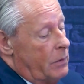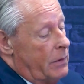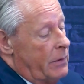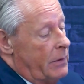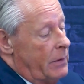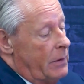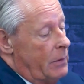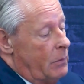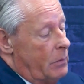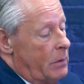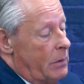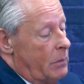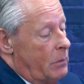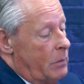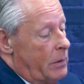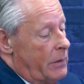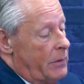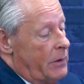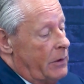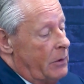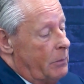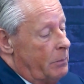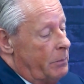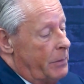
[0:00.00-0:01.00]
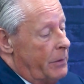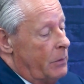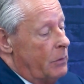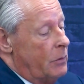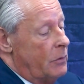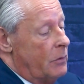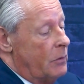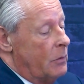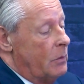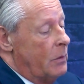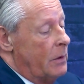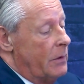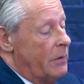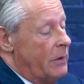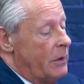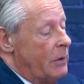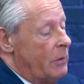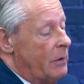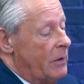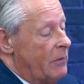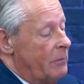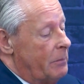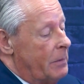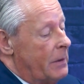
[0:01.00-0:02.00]
whether you build or whether
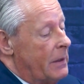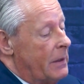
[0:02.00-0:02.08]
you have